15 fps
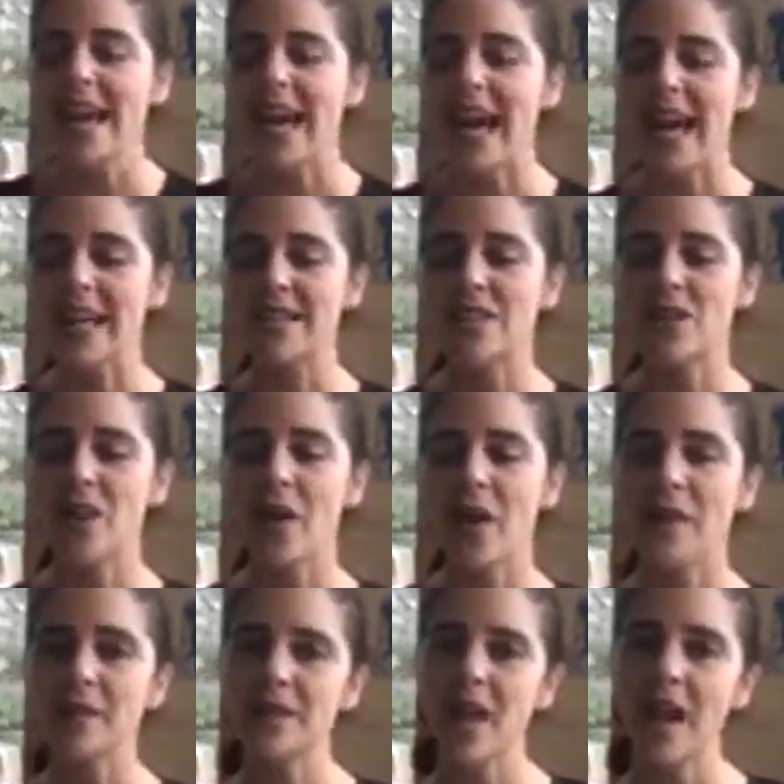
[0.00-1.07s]
And so I
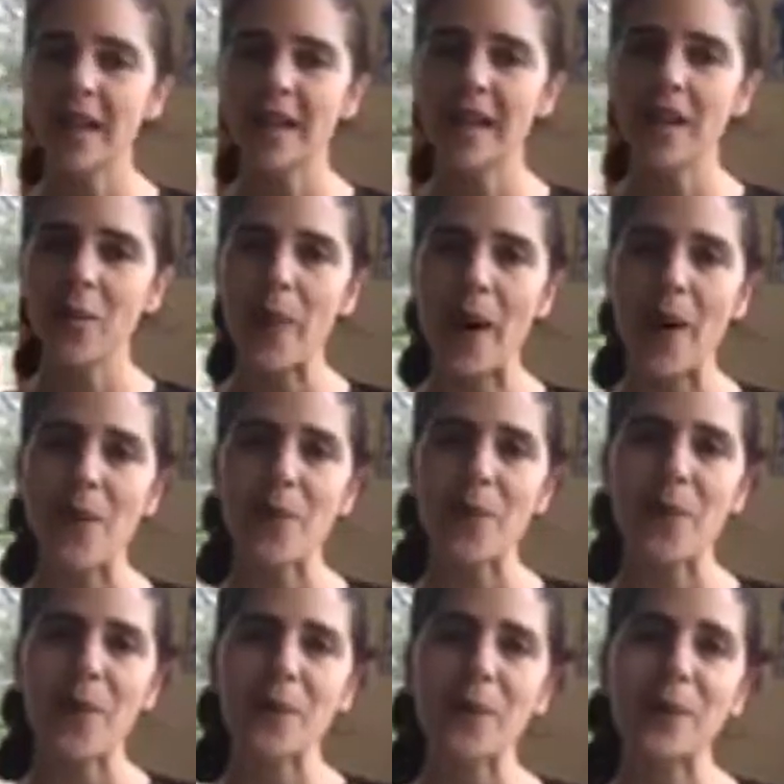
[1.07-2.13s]
was talking about
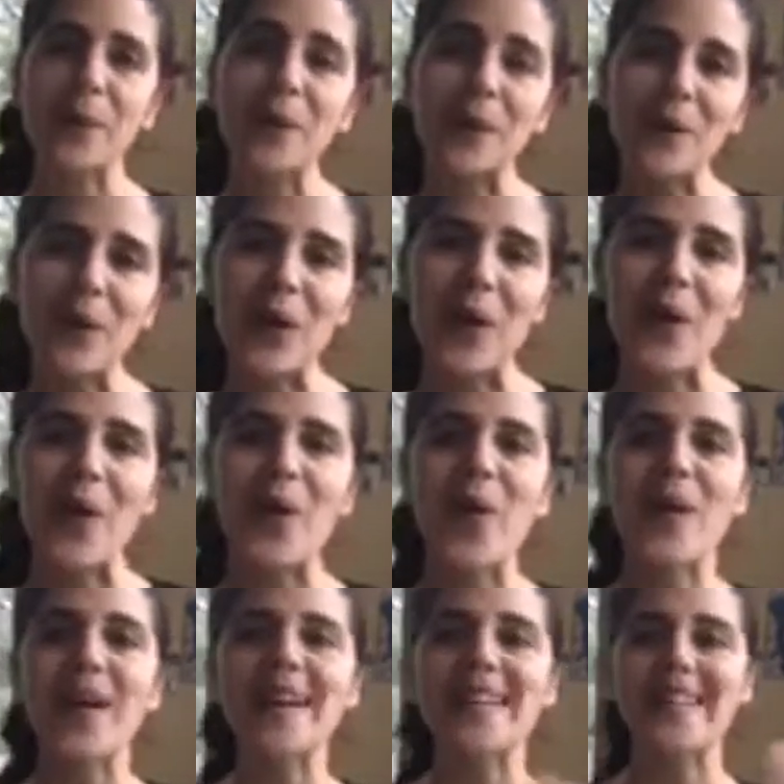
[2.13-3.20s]
Pluto
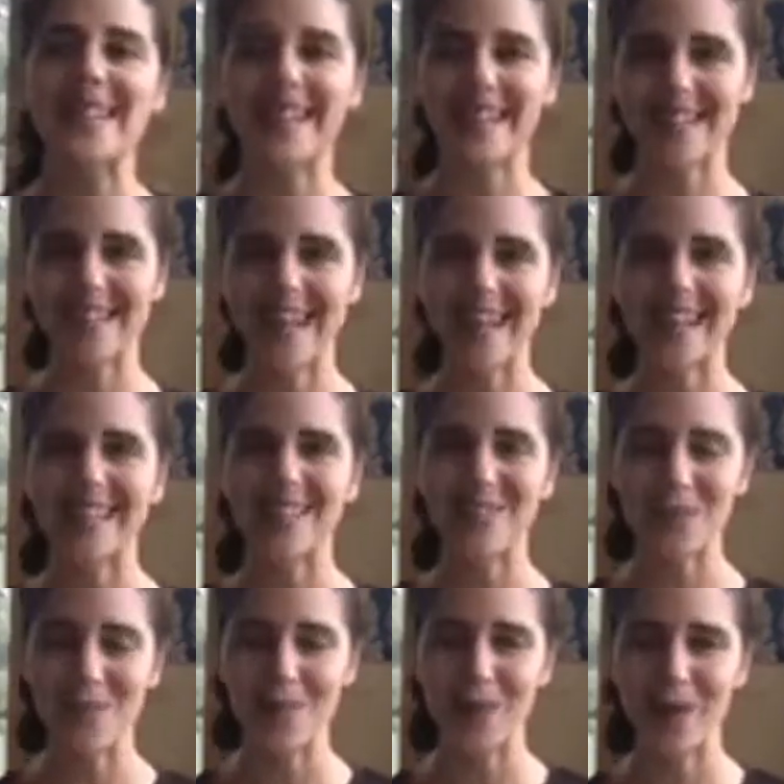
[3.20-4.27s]
sextiling
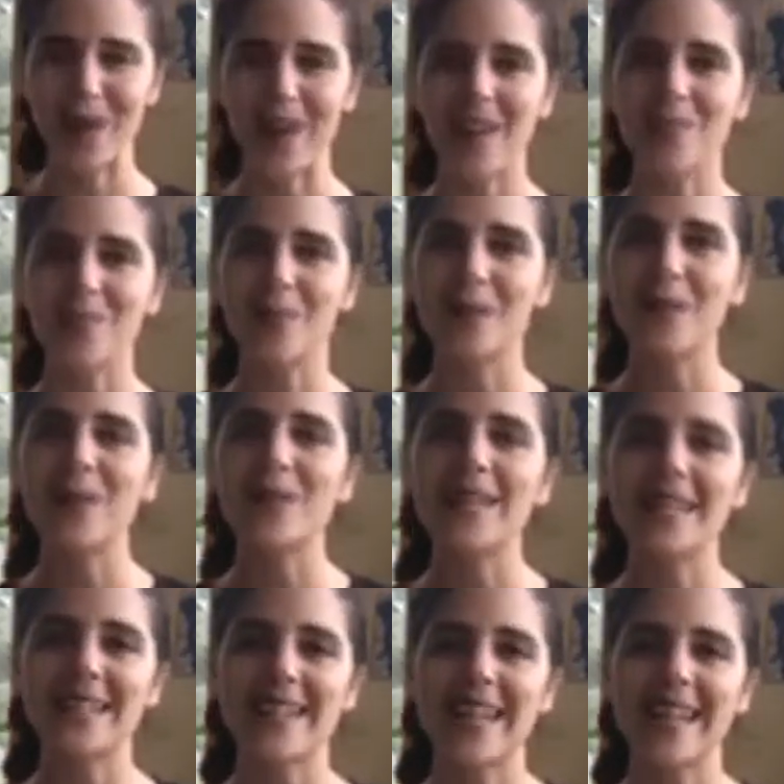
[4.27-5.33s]
Jupiter, and Pluto
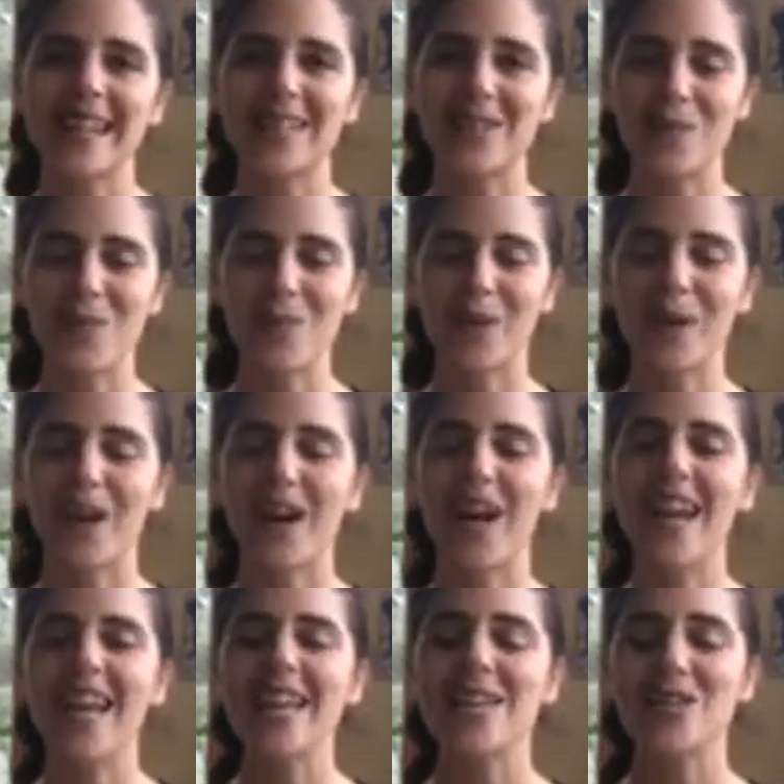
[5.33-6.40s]
sextiling Jupiter,
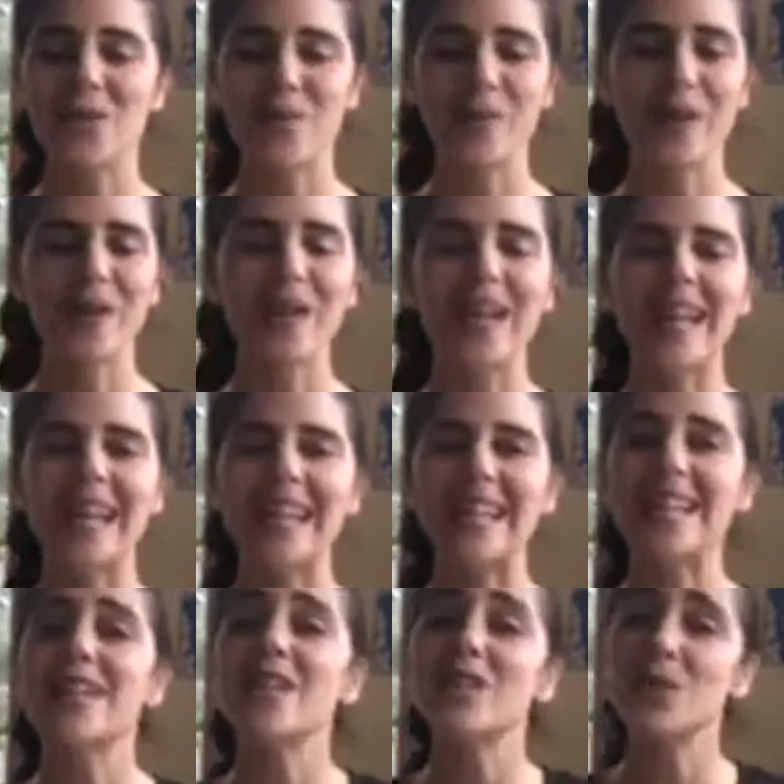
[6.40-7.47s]
Jupiter in
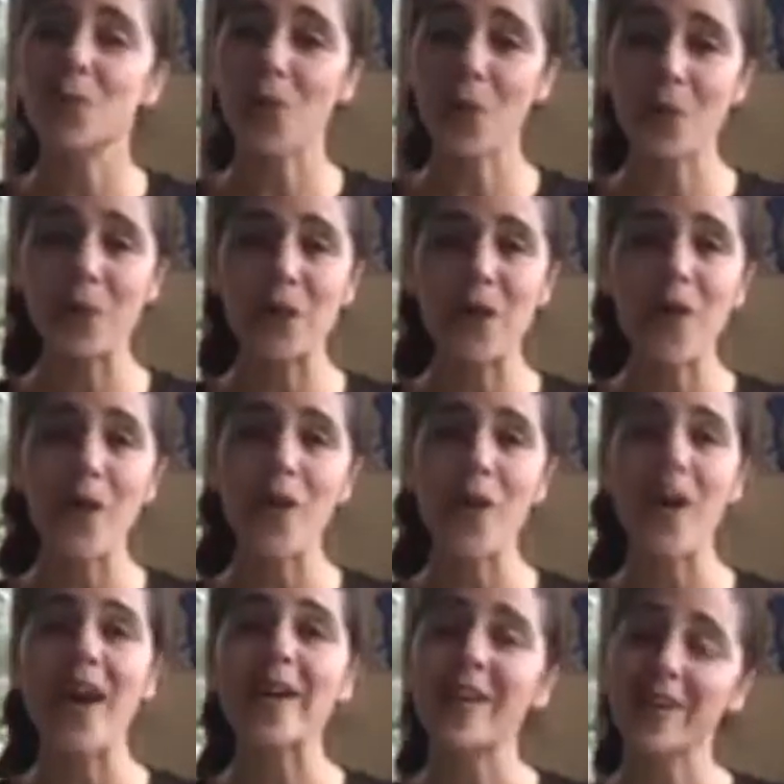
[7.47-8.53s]
Scorpio
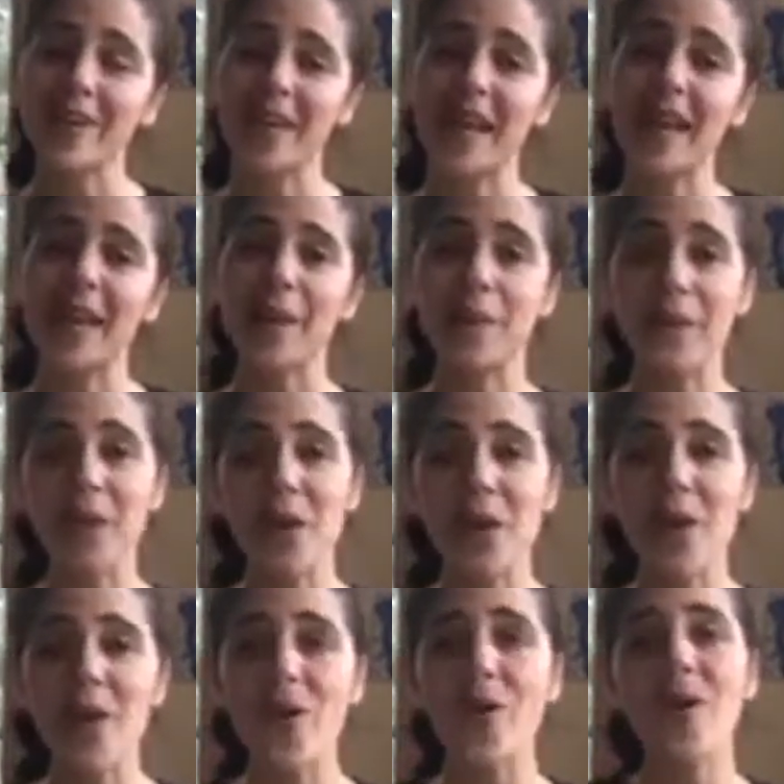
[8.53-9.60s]
unearthing,
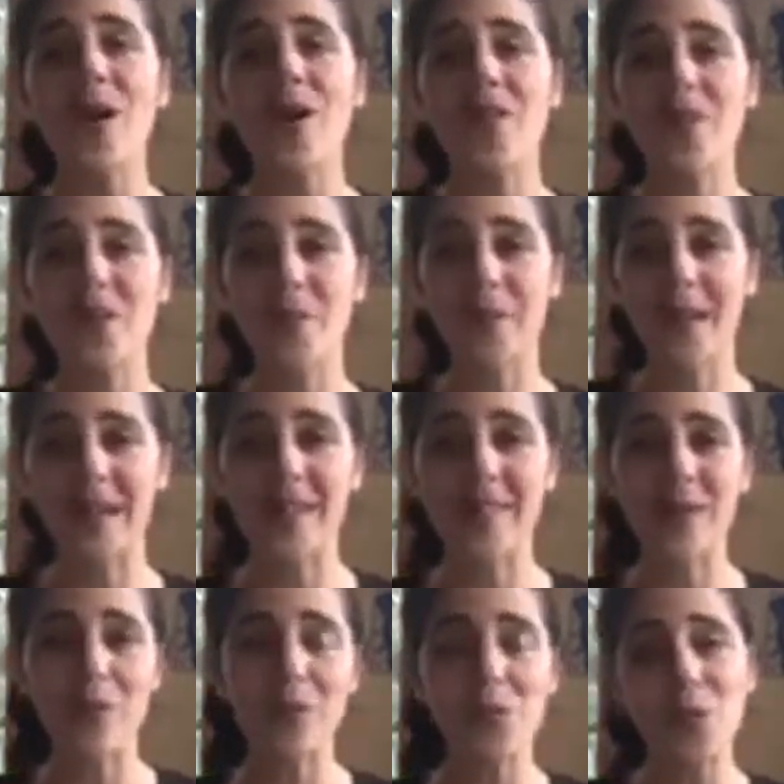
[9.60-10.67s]
Pluto, the planet
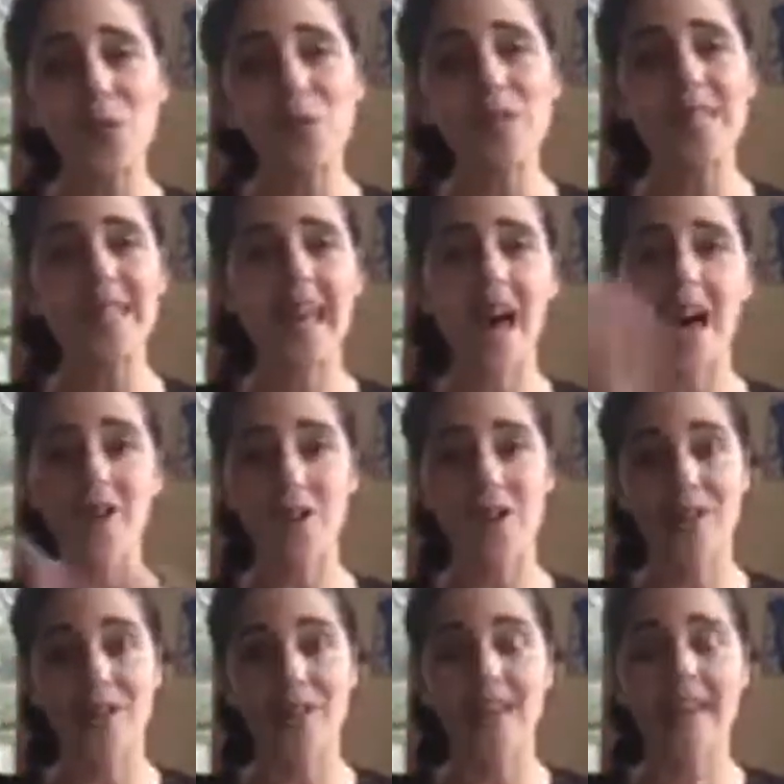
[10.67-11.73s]
that rules that
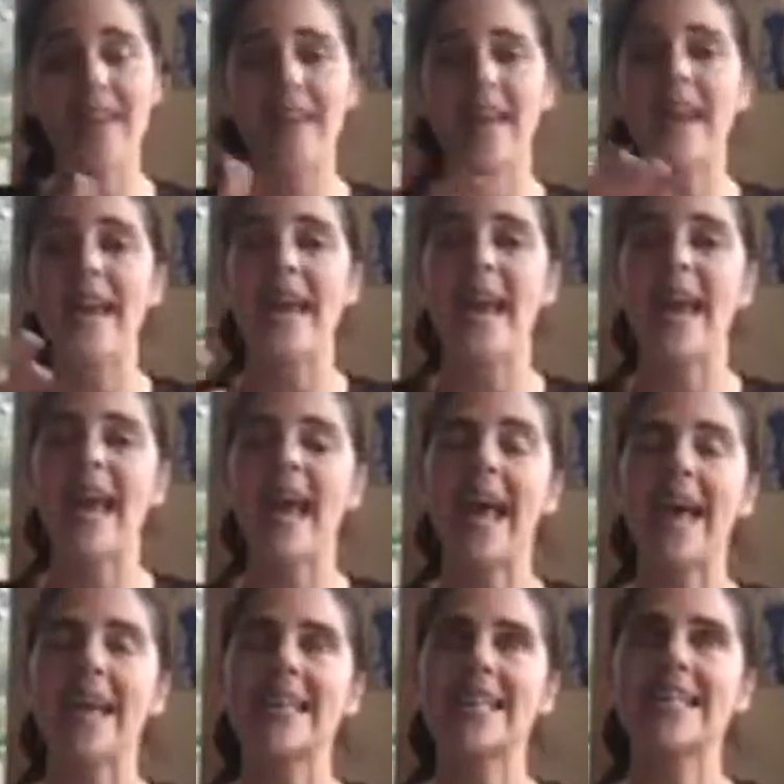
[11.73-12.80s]
unearthing,
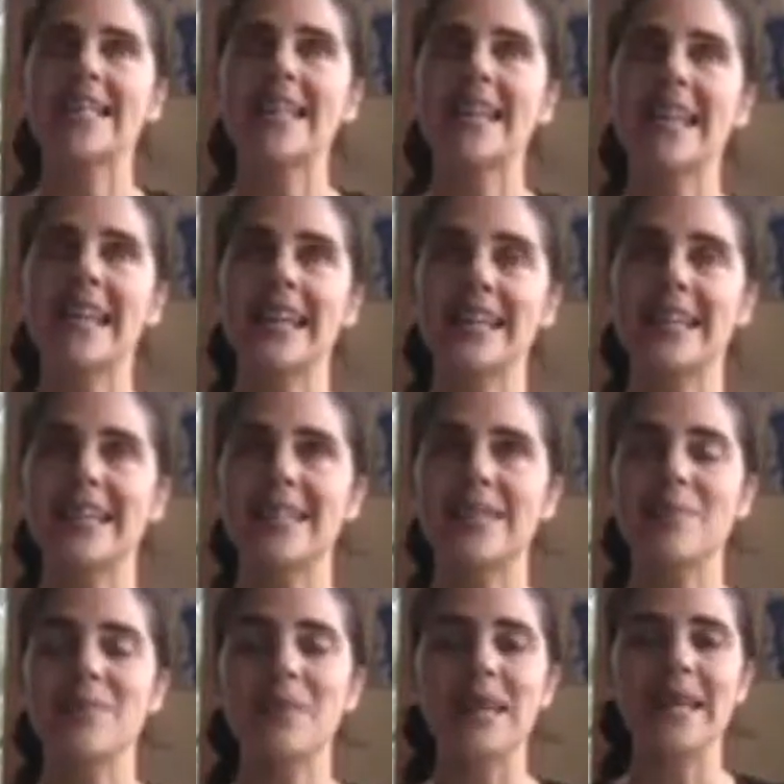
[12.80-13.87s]
and it's
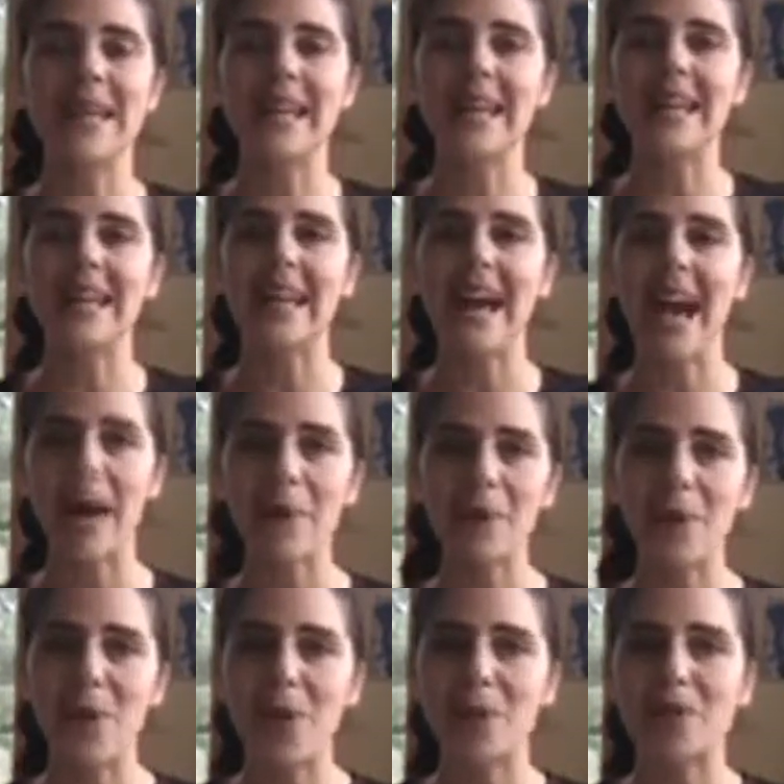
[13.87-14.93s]
being in
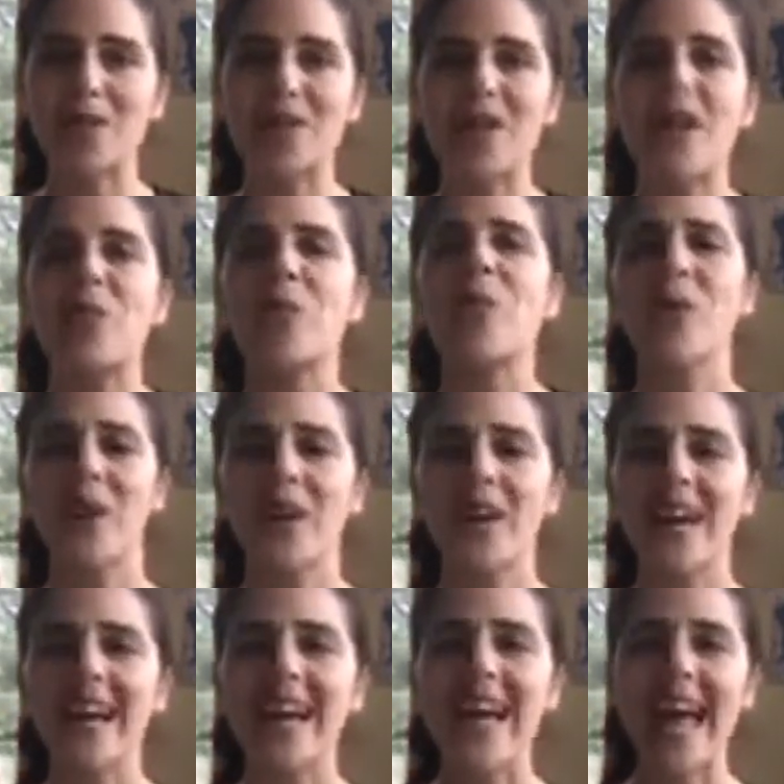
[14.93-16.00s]
Capricorn, which is our
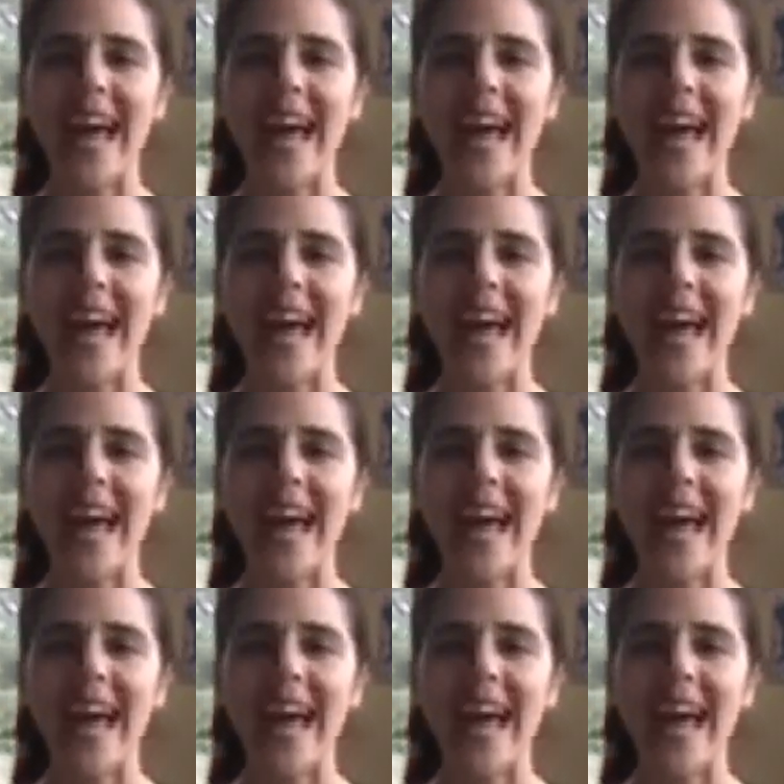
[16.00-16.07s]
work.